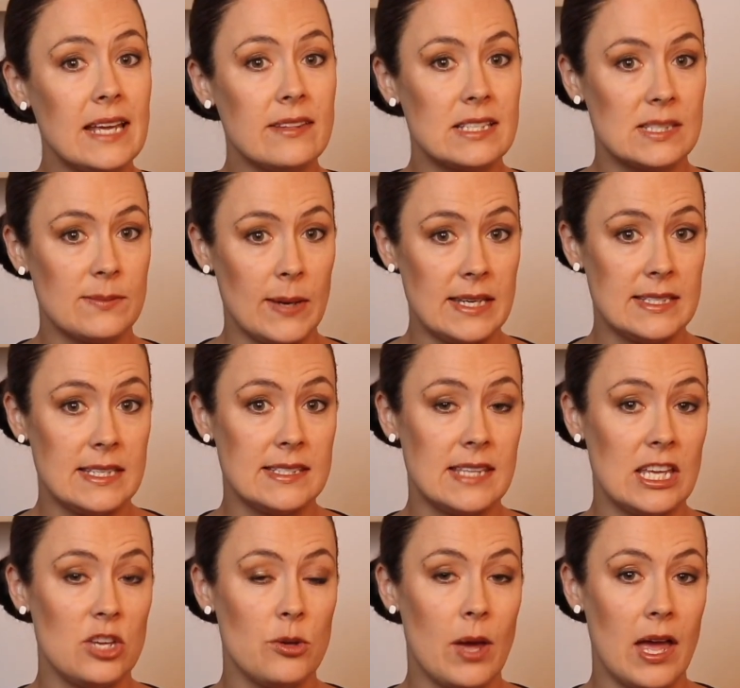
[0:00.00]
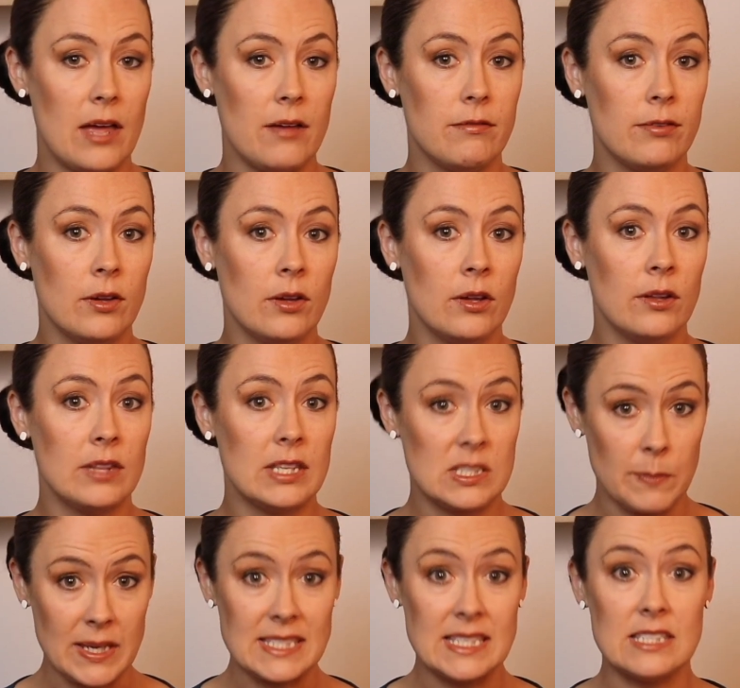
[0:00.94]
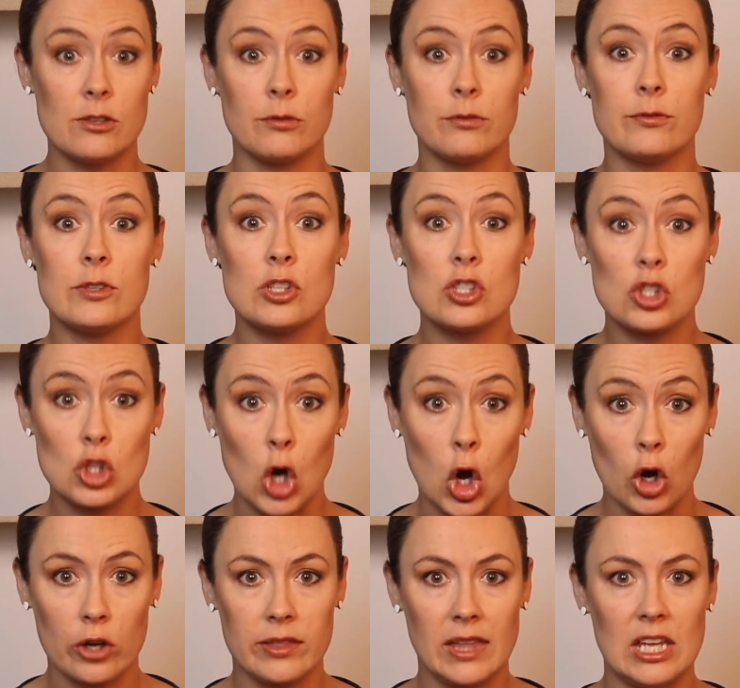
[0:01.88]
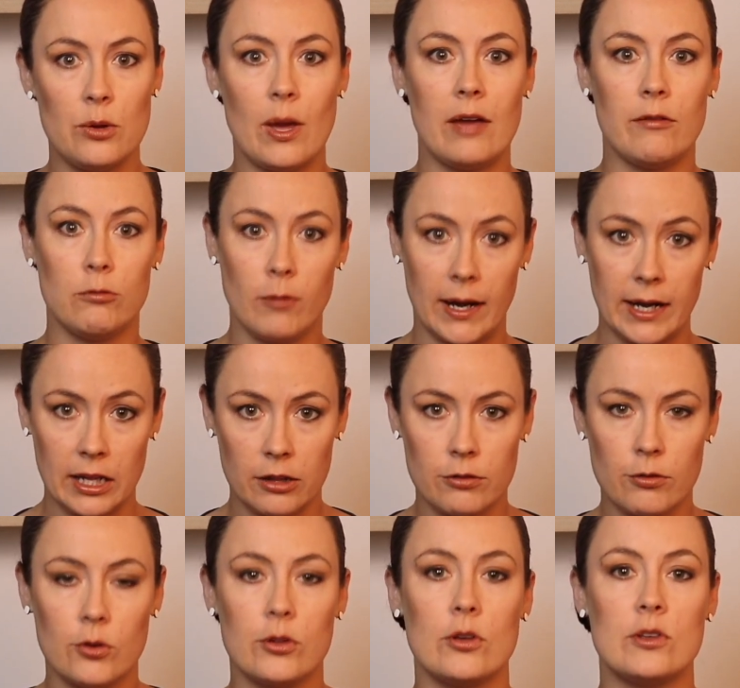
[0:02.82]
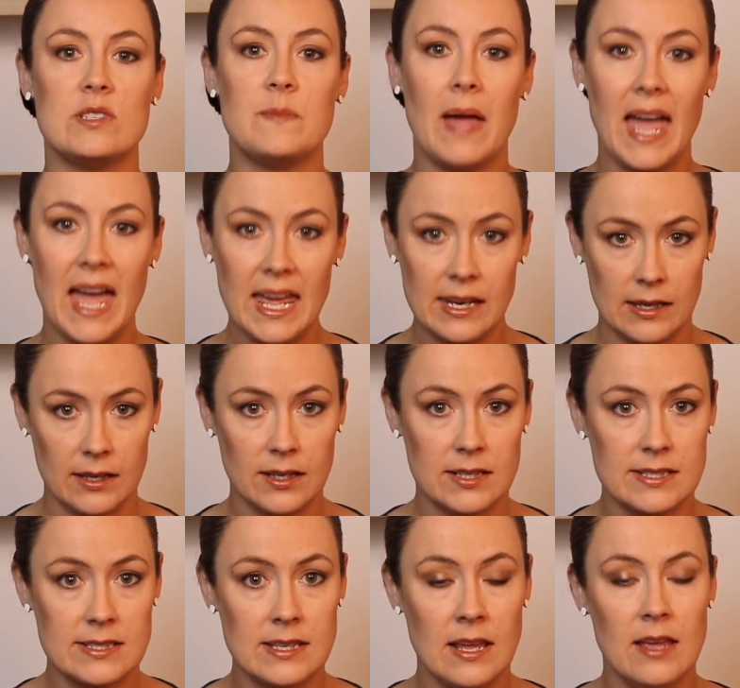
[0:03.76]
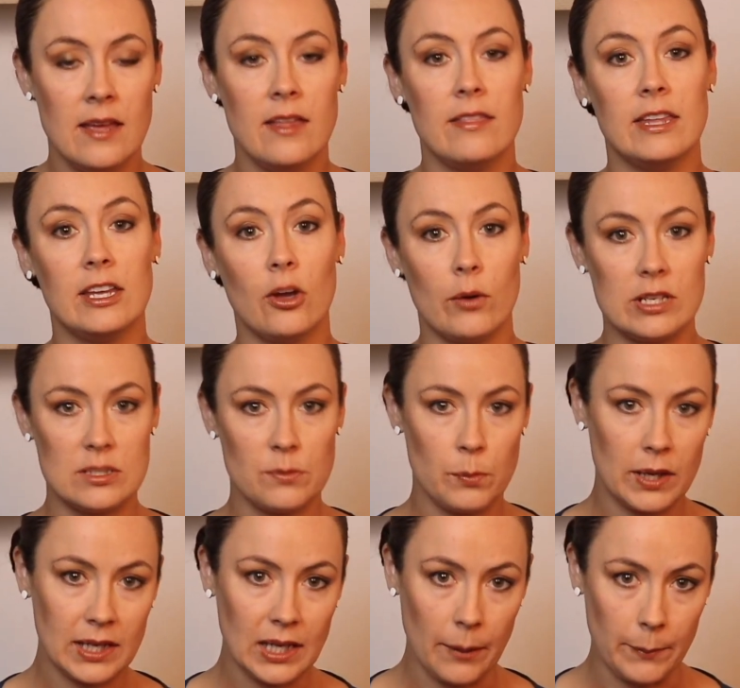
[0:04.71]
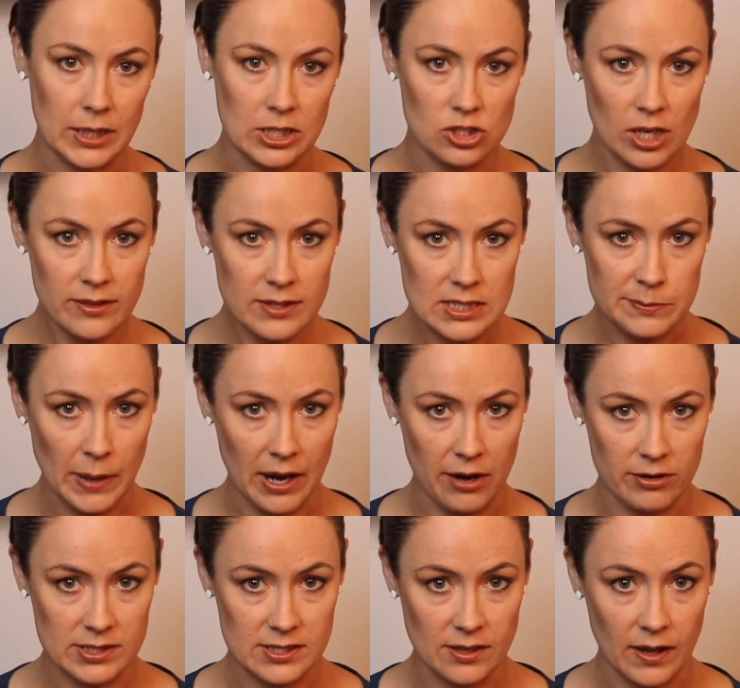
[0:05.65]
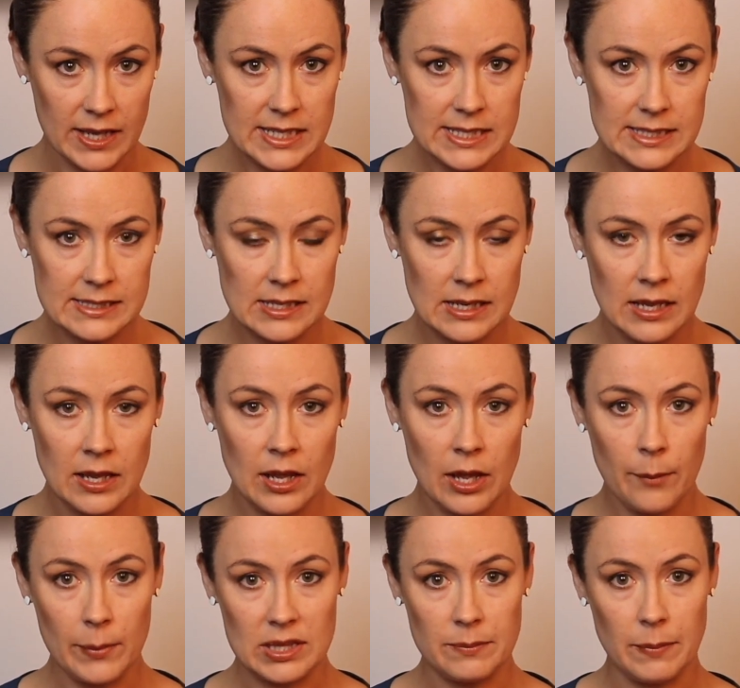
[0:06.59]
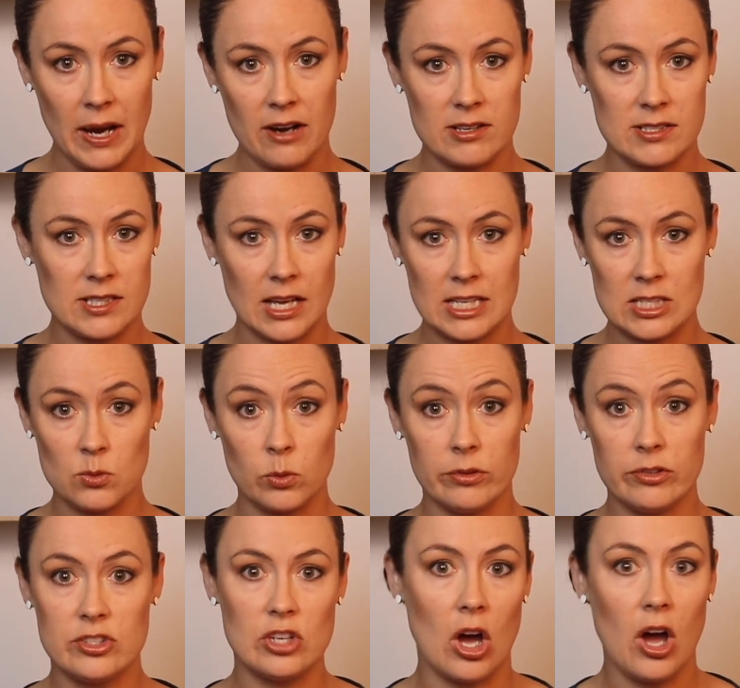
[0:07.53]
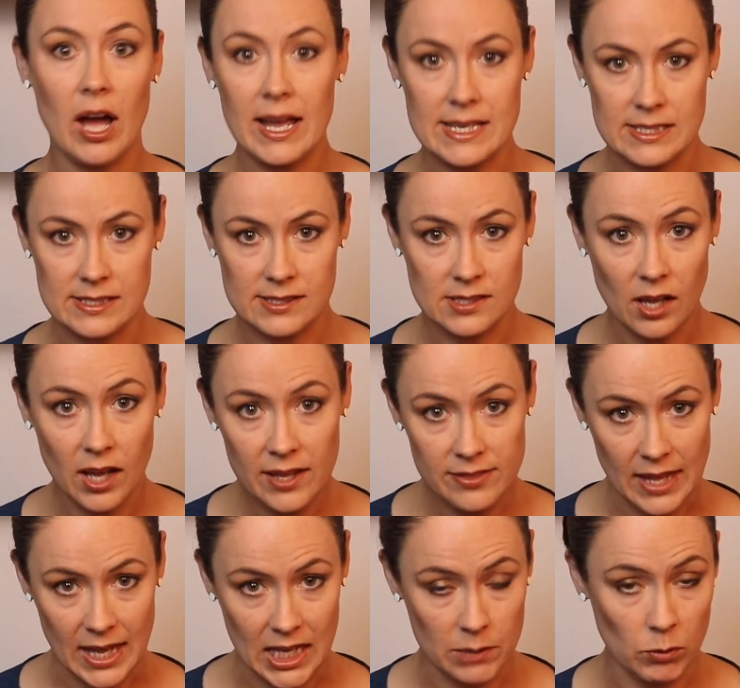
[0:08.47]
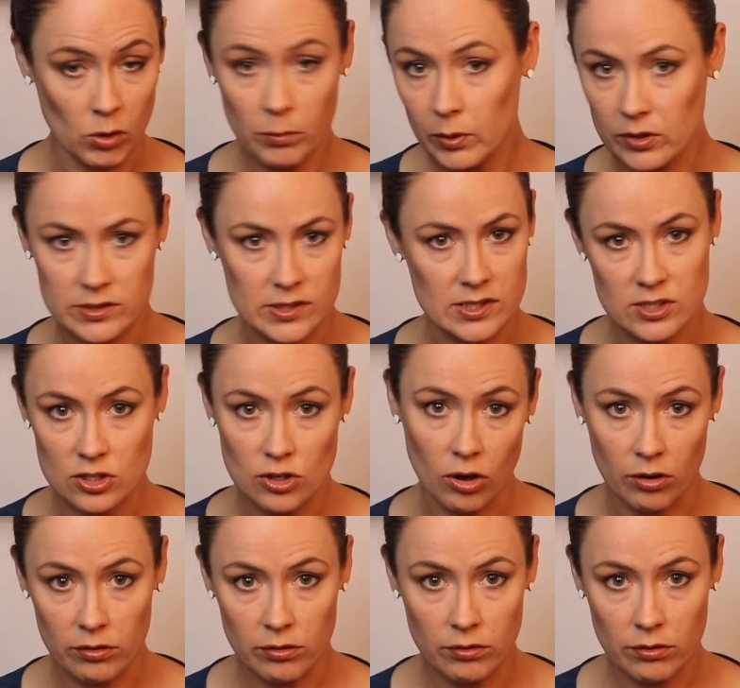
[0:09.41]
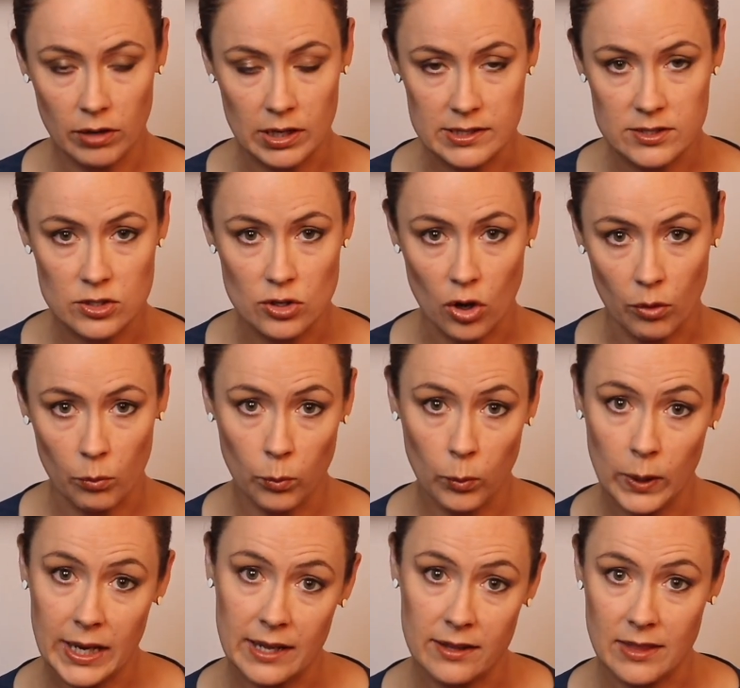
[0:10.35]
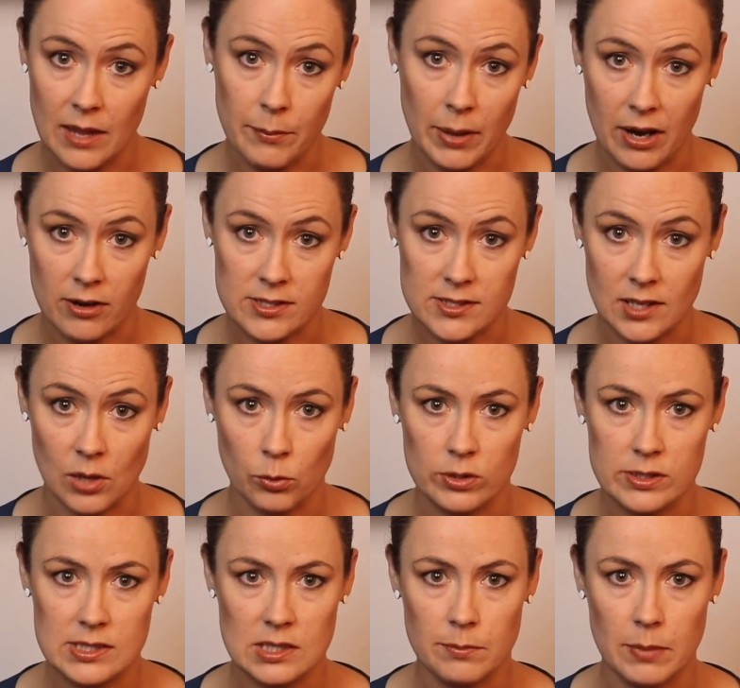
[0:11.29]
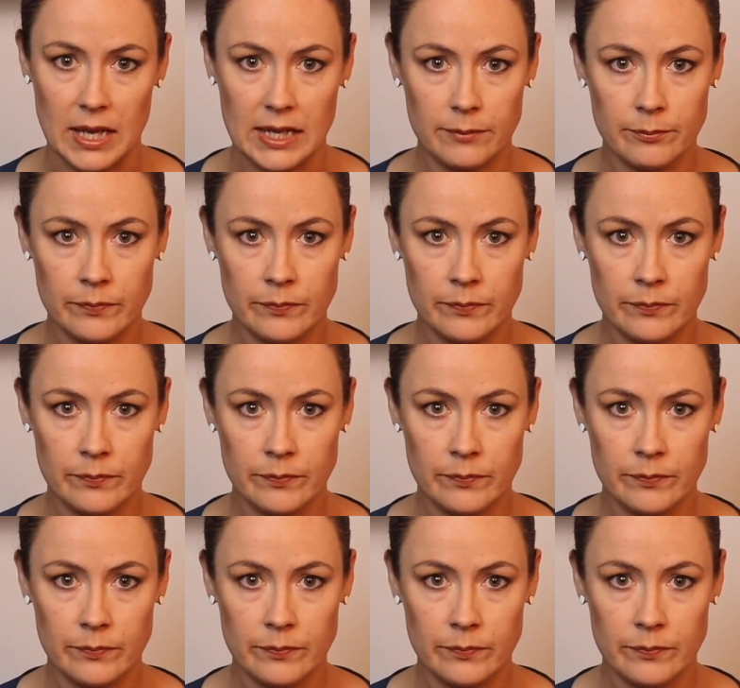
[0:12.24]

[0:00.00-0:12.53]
the species that you have, the species of stock that you have running through those paddocks, they're going to pick up each other's parasites, but the parasites will die inside the animal because it's not where that parasite wants to be.